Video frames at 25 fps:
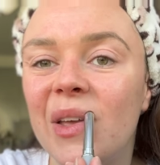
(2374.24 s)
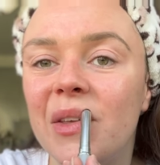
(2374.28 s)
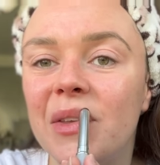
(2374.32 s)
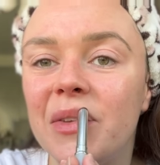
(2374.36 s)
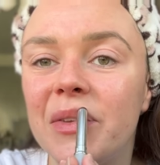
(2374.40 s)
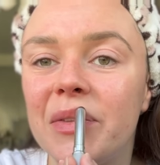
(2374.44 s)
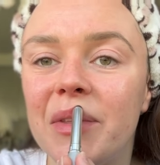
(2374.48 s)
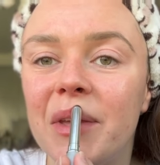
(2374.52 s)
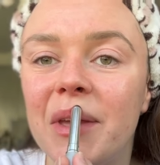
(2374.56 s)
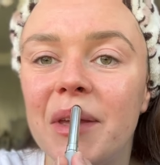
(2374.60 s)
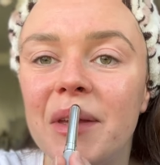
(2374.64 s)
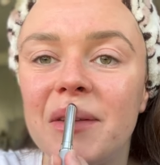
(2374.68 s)
is
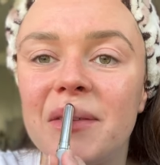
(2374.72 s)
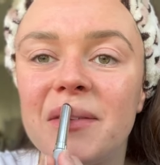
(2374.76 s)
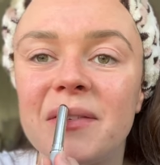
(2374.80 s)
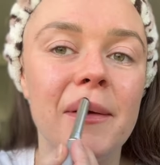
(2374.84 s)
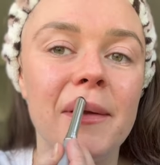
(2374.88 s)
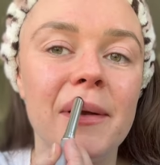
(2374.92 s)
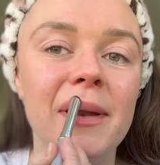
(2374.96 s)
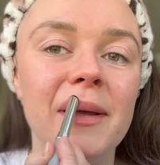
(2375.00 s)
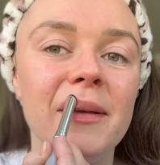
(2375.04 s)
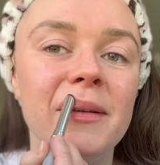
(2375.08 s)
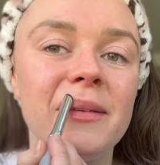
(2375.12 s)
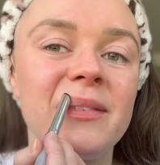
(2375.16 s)
this
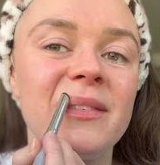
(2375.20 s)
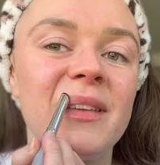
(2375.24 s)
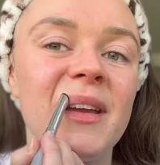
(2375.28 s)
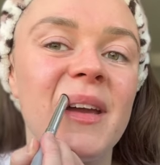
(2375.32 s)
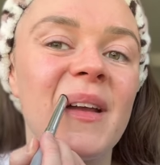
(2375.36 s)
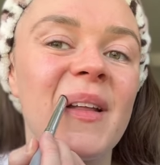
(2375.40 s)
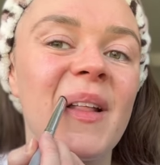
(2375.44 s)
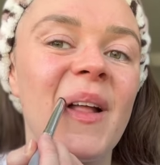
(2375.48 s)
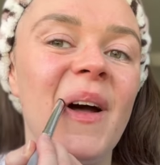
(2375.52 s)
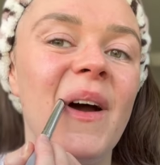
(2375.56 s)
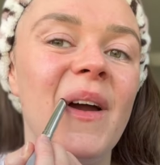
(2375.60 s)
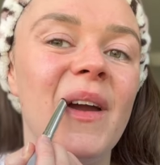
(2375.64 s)

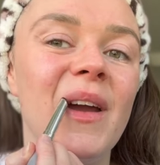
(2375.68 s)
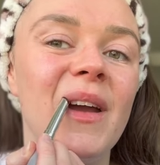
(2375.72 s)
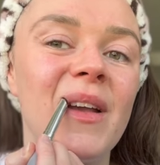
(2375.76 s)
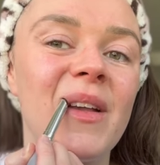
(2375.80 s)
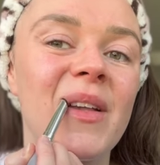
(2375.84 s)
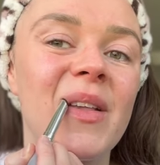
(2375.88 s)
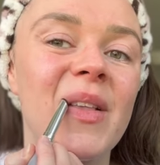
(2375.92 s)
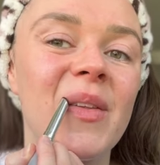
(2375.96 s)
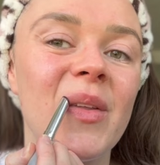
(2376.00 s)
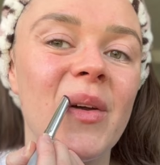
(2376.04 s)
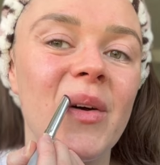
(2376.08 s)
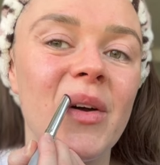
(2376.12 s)
lipstick though?
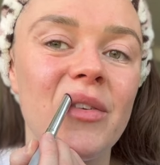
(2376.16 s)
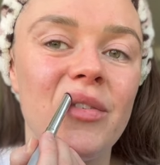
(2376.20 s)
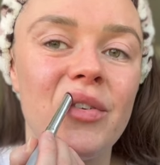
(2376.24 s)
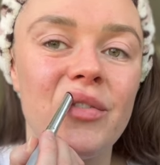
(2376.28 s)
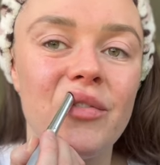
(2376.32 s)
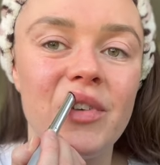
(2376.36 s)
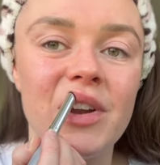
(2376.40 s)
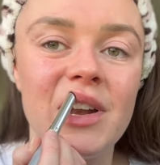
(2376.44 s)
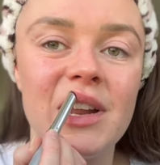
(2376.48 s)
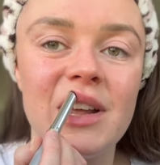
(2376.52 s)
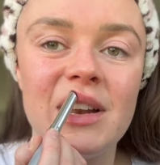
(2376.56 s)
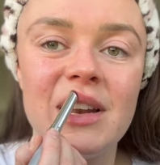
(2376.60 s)
It's not even
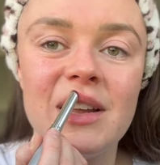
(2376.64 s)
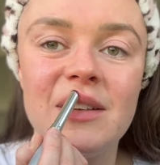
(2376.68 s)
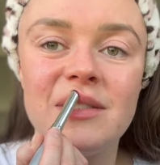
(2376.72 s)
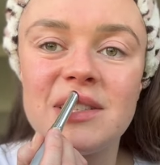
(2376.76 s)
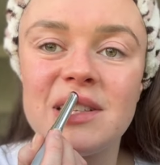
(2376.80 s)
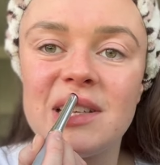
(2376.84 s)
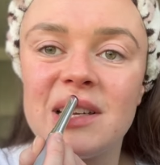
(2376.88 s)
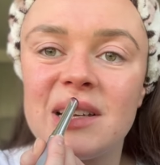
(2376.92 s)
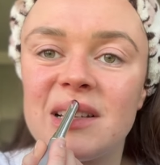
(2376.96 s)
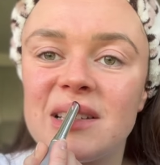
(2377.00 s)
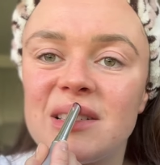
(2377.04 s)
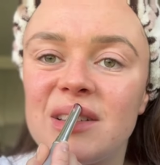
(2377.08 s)
really a
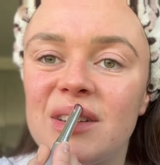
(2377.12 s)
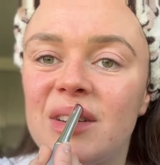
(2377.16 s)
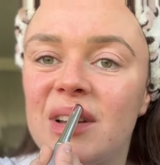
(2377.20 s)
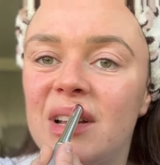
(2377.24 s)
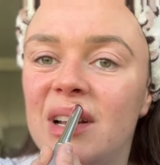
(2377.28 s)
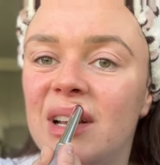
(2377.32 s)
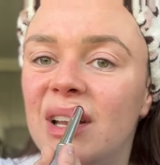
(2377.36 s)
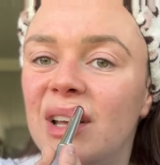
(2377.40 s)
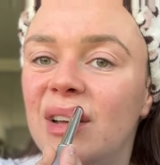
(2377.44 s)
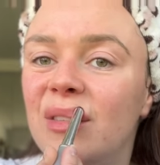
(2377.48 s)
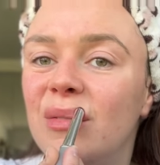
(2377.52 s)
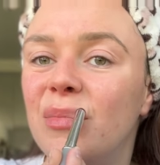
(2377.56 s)
lipstick, it's like a
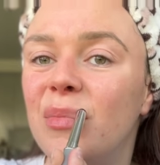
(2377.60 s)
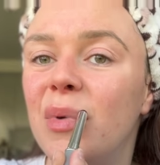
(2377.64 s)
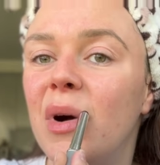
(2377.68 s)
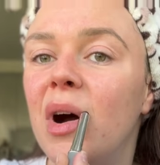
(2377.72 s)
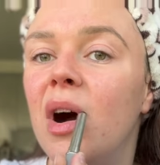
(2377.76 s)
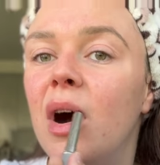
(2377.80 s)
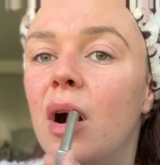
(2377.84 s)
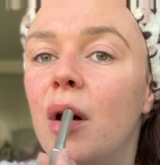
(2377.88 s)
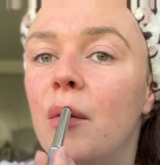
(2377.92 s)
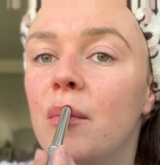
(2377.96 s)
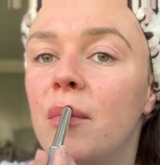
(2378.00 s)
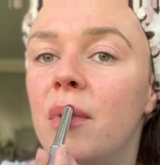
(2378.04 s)
lip
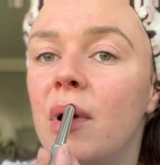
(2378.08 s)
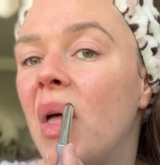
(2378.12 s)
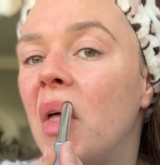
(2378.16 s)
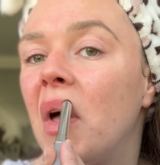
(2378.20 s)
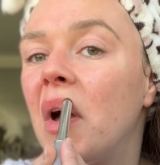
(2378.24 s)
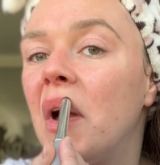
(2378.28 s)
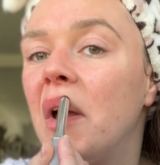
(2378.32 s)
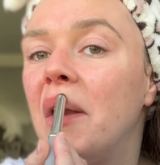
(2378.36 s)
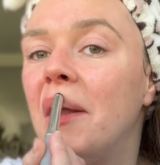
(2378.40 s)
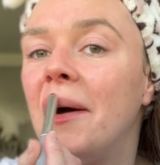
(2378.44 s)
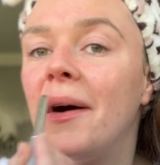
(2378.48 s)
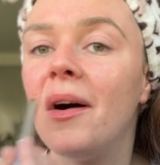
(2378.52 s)
balm
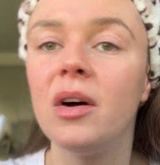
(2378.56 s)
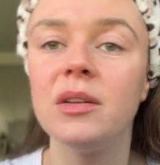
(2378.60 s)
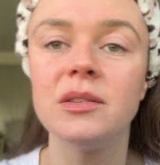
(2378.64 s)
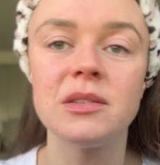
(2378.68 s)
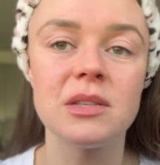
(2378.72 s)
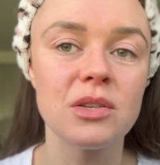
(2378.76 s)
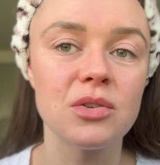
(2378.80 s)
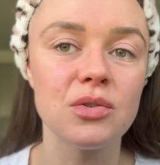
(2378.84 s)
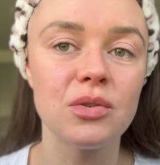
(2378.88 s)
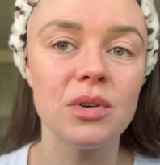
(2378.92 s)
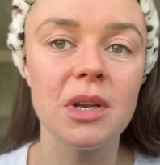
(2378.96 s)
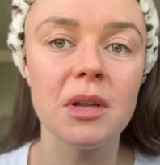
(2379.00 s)
that
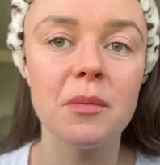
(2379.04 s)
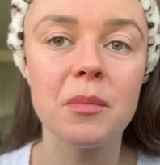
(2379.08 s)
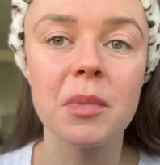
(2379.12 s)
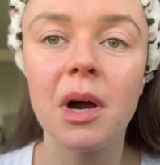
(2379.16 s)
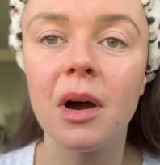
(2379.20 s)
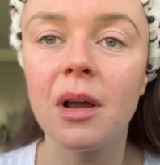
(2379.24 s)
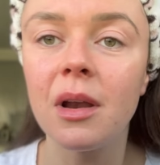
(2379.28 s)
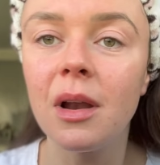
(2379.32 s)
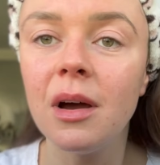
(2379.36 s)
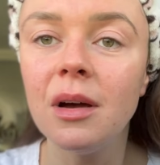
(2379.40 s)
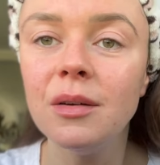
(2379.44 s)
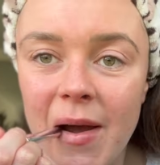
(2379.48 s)
enhances your lip
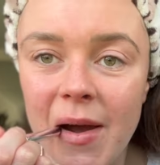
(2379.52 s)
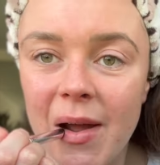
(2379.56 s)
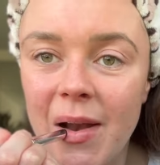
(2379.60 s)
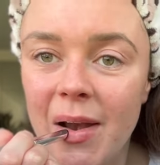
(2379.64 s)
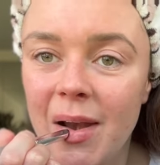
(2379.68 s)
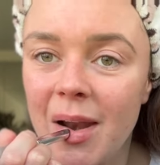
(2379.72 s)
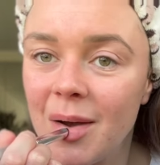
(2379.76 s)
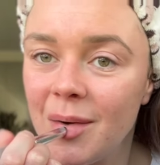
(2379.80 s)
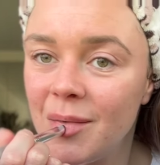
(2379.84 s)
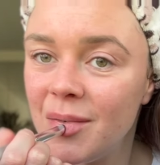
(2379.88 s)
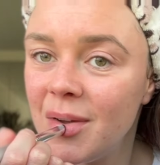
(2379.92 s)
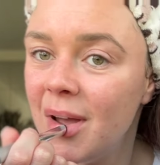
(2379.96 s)
color. I
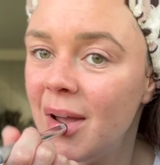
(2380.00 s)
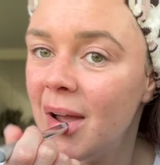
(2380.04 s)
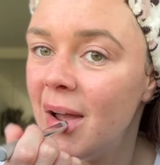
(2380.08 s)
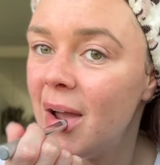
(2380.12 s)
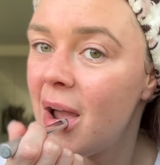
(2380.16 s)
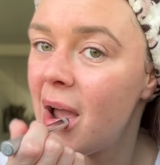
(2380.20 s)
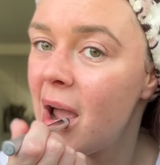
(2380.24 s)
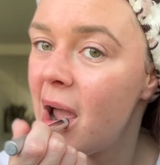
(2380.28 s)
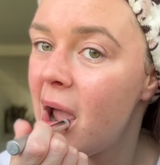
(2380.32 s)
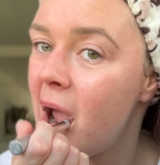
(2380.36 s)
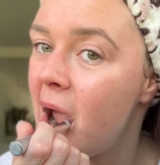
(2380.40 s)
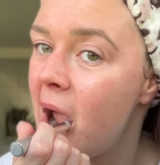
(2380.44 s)
love it.
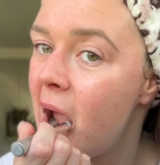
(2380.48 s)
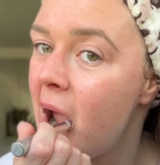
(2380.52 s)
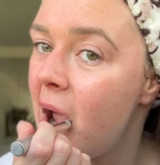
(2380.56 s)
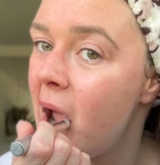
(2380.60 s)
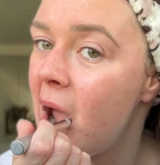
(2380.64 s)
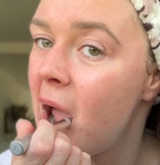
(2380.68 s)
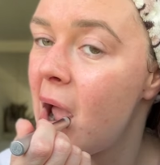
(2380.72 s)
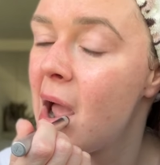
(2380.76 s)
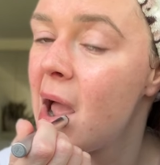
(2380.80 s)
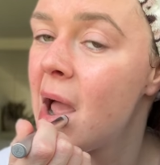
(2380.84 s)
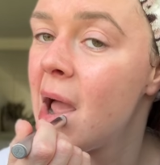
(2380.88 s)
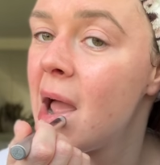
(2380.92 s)

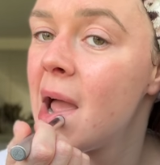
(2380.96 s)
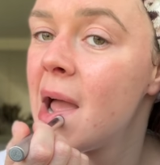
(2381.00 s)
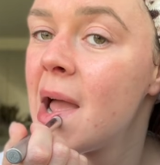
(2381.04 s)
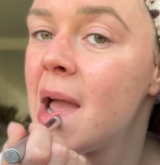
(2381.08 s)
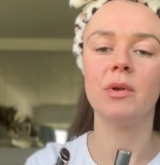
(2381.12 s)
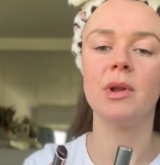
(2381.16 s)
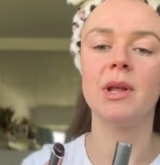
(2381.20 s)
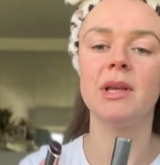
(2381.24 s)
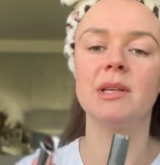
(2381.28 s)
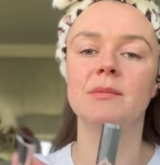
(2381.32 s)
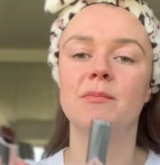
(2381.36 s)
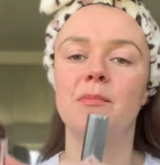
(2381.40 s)

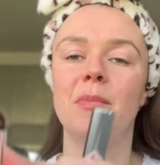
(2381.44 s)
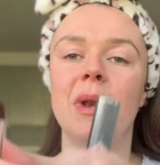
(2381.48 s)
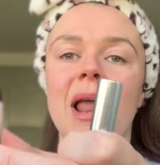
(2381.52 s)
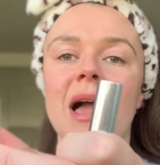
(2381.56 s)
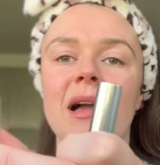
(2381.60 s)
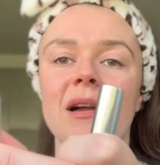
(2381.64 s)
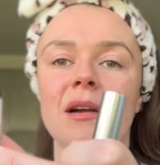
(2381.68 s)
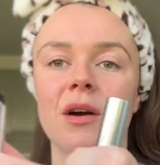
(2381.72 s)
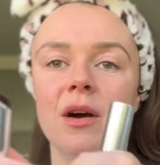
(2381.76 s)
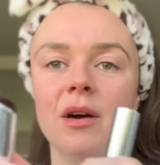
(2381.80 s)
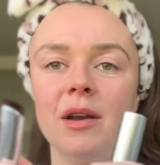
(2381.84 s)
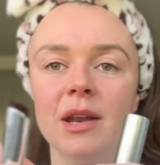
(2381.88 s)
It's
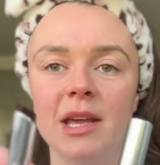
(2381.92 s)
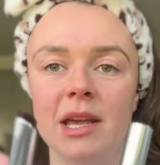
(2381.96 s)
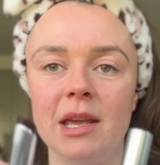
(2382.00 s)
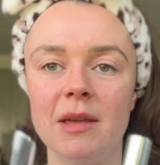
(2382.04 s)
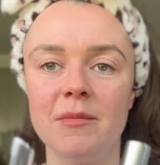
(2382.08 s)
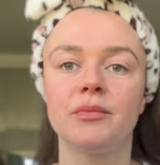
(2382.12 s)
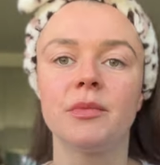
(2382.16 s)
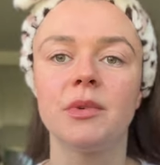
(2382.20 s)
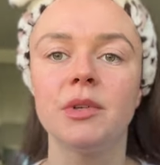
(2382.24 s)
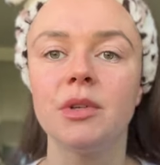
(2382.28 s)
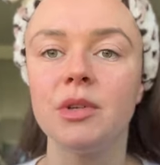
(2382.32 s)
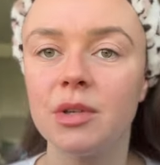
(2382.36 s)
black honey,
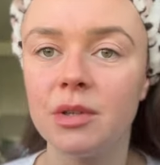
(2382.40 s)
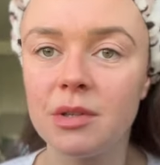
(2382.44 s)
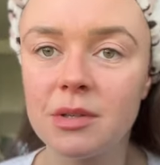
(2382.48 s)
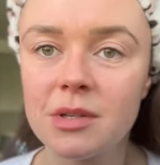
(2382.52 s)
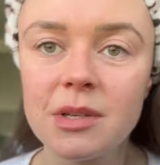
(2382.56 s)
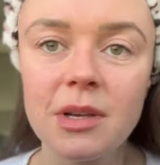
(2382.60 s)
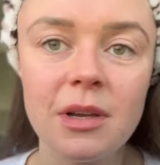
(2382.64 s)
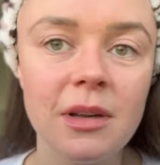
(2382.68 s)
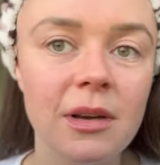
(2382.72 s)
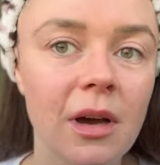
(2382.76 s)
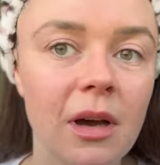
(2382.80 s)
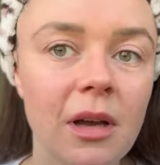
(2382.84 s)
and you can
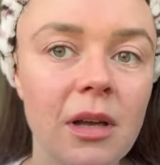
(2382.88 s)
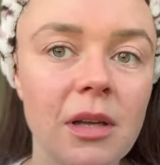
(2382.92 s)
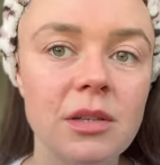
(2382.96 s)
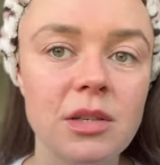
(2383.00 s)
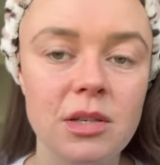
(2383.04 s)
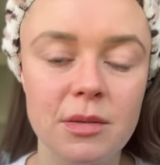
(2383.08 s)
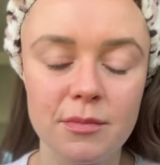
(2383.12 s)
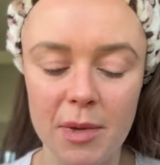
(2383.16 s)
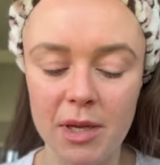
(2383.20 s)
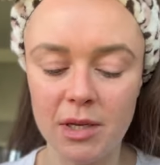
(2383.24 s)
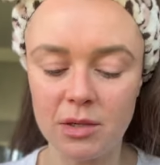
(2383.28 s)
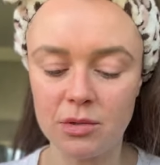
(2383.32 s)
see like it
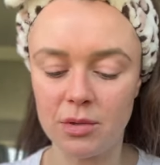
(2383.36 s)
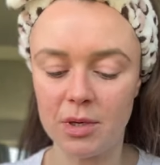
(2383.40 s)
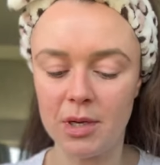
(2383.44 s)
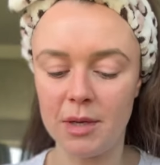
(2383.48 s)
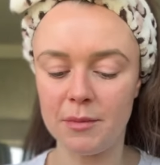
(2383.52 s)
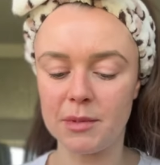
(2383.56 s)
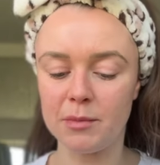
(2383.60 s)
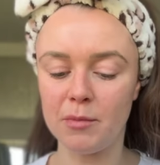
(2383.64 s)
just makes your lips